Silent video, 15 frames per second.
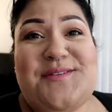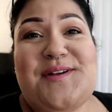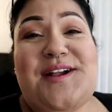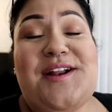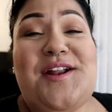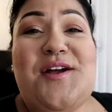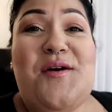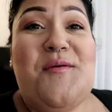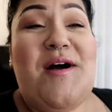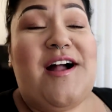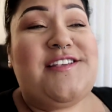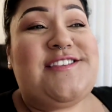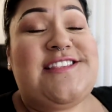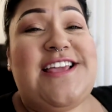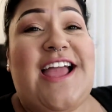we're gonna go
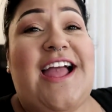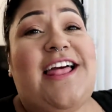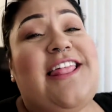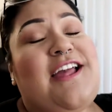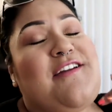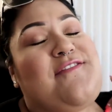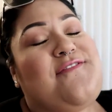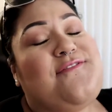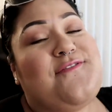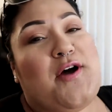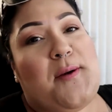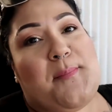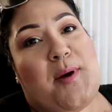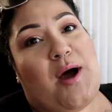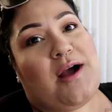watch the L A
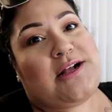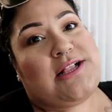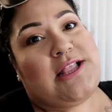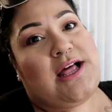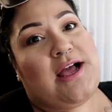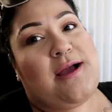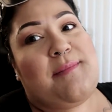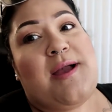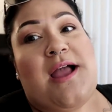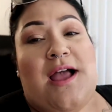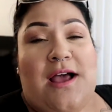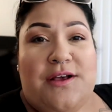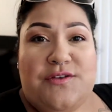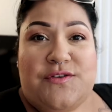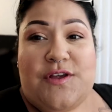Football Club
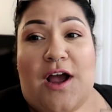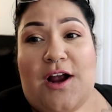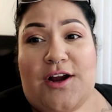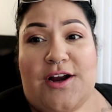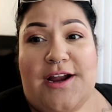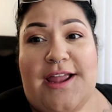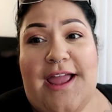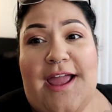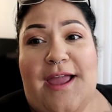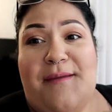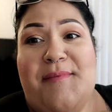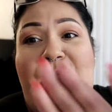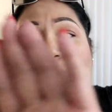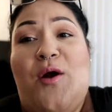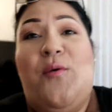soccer
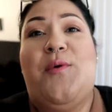game.